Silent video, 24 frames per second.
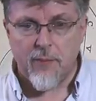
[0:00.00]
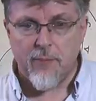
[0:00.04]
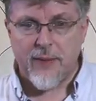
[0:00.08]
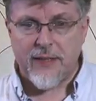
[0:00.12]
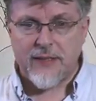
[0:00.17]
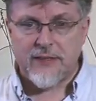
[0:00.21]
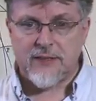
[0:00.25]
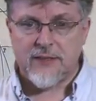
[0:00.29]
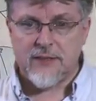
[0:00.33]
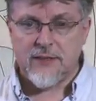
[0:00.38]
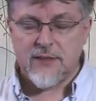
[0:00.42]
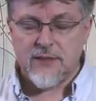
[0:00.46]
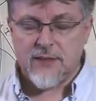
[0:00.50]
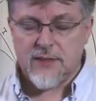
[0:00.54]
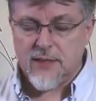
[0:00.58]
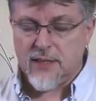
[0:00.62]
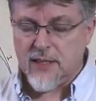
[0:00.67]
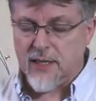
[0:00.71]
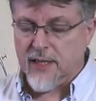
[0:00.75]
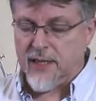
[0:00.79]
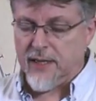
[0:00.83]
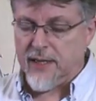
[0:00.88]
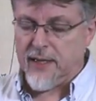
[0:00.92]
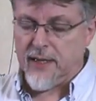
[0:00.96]
eyepieces,
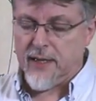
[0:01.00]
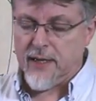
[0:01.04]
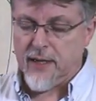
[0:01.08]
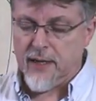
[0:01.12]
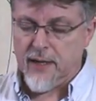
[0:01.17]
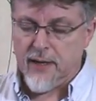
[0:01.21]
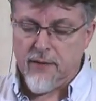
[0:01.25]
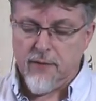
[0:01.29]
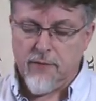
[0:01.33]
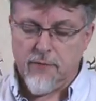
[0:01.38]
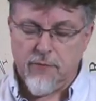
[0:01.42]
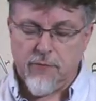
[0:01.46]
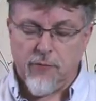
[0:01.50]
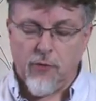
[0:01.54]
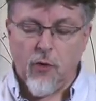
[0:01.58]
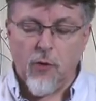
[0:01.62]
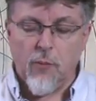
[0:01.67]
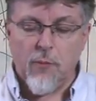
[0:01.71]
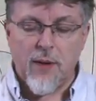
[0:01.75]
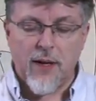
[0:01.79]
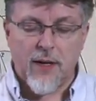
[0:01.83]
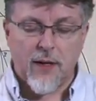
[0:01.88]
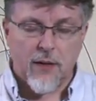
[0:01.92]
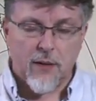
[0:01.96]
a
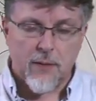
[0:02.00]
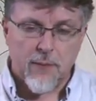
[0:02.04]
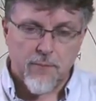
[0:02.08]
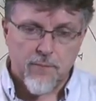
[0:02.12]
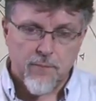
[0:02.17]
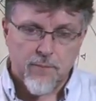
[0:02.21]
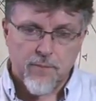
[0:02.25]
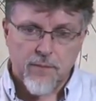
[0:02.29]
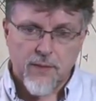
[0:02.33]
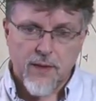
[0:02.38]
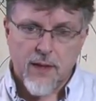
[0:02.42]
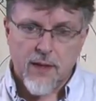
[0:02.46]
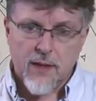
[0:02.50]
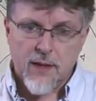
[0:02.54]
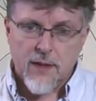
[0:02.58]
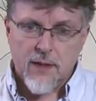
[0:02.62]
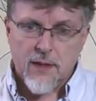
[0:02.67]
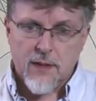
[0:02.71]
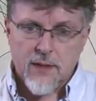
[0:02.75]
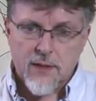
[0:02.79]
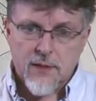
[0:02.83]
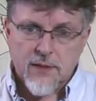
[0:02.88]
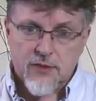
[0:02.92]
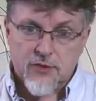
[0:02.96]
four mil
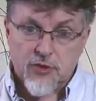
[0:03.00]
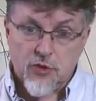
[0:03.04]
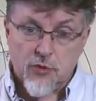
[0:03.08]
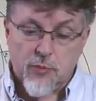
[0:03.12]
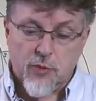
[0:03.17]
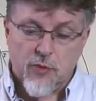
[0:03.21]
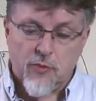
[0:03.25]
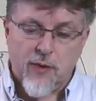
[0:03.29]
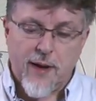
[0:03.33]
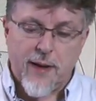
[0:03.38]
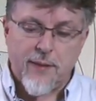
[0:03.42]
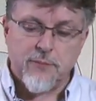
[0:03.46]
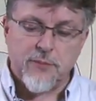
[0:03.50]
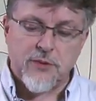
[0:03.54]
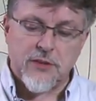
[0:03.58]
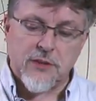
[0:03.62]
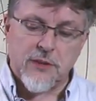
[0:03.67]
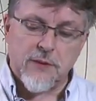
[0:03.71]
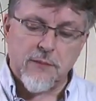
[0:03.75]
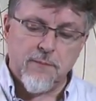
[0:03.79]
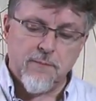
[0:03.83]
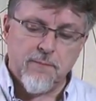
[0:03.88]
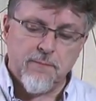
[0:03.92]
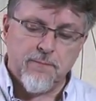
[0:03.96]
Super
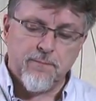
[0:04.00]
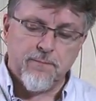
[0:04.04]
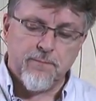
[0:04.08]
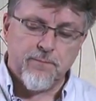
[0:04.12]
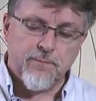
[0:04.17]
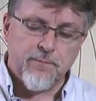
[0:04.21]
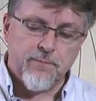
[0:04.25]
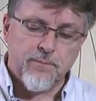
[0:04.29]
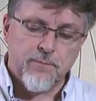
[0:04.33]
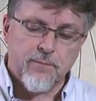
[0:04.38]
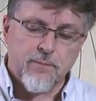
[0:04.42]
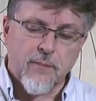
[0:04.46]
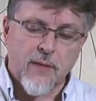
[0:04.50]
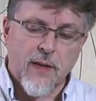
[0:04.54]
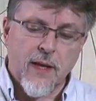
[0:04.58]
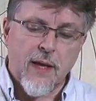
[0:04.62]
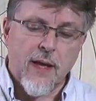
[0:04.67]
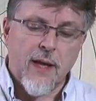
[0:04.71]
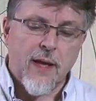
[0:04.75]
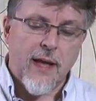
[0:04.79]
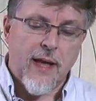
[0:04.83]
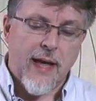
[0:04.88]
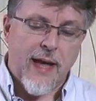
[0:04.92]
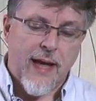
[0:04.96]
Ramsden
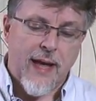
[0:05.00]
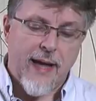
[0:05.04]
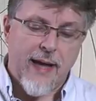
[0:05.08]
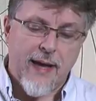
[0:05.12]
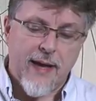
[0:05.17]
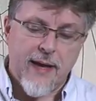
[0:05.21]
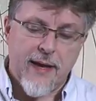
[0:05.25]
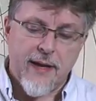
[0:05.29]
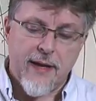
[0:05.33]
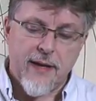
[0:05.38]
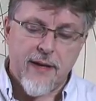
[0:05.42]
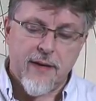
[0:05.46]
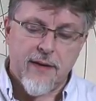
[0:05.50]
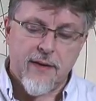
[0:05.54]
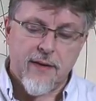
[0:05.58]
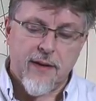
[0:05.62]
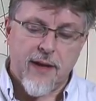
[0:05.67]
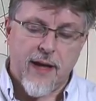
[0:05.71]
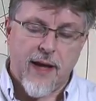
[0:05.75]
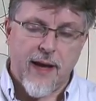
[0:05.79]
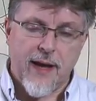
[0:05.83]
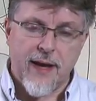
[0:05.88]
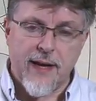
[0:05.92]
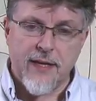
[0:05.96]

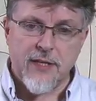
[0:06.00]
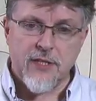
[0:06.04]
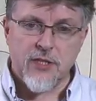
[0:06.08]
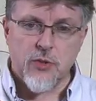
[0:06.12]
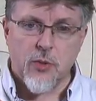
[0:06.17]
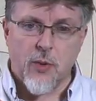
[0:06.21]
and a